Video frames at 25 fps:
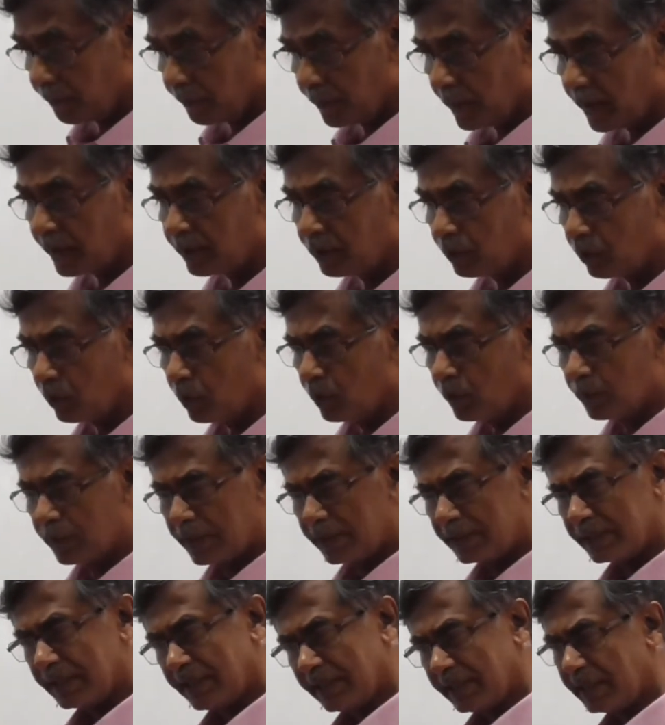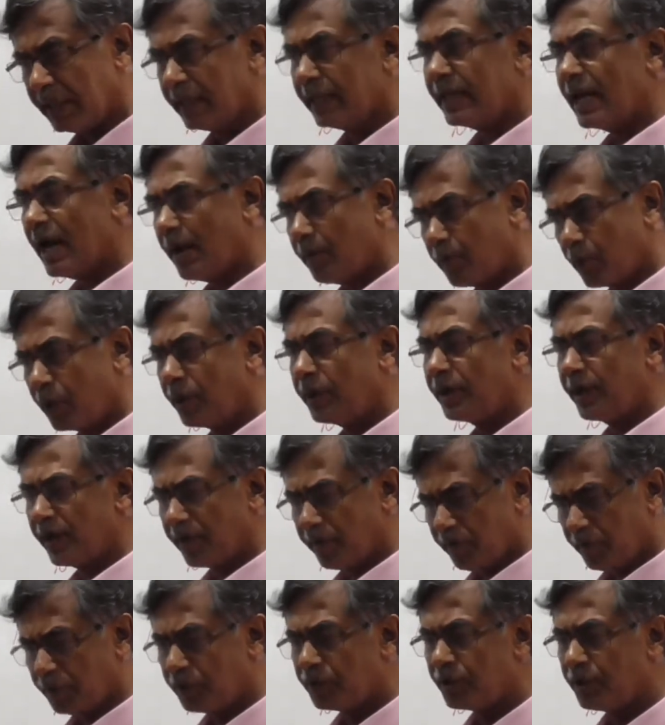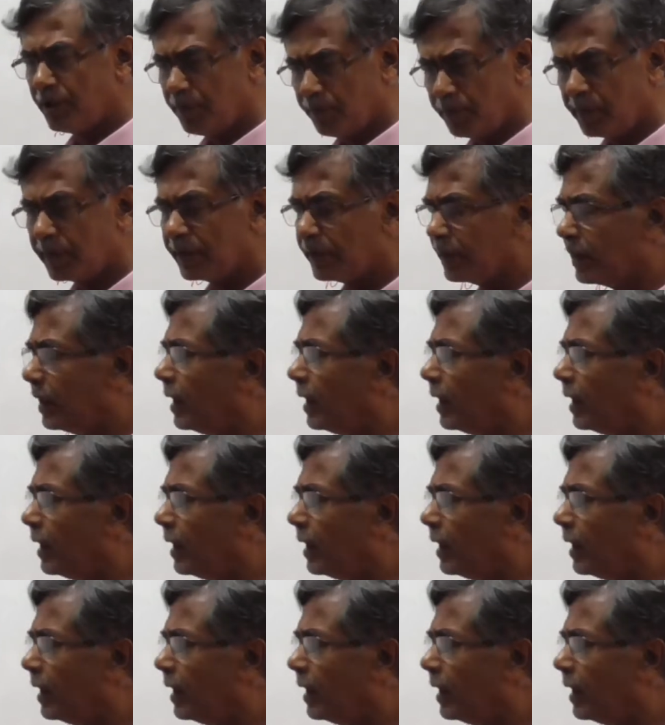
I told you this is a little elaborate derivation, but